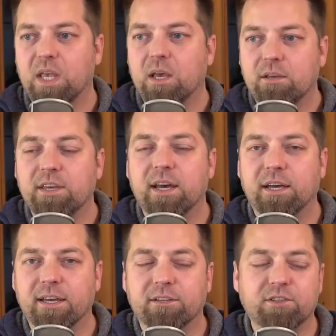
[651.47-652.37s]

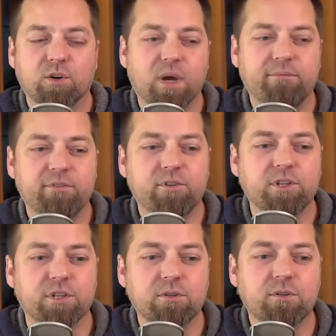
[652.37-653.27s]
Yeah. So WebView
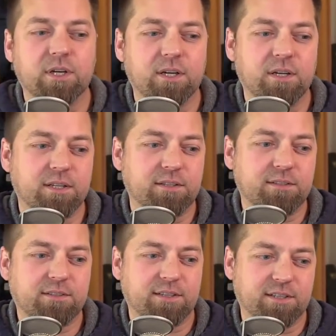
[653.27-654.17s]
2
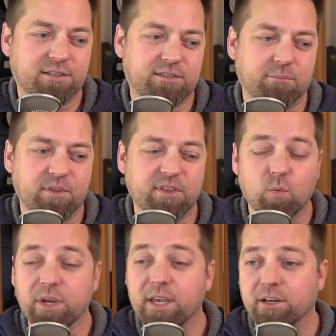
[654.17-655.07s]
is something that
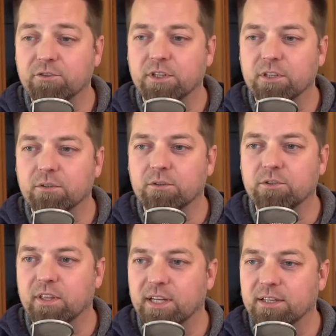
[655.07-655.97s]
we actually use
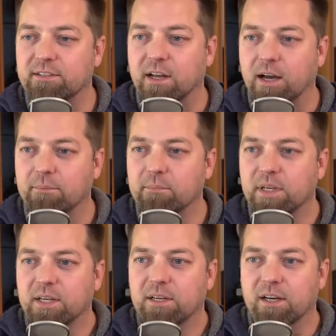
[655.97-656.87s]
on the desktop.
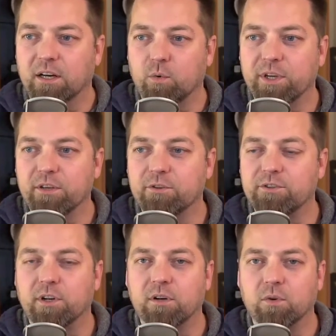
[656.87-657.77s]
We use
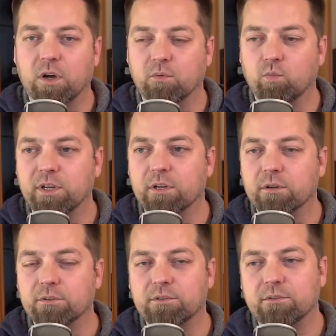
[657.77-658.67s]
it on
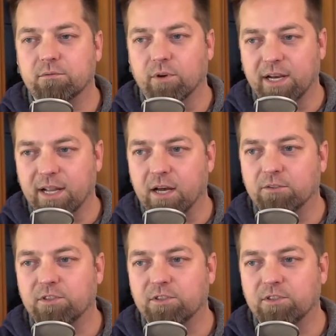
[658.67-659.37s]
Windows right now.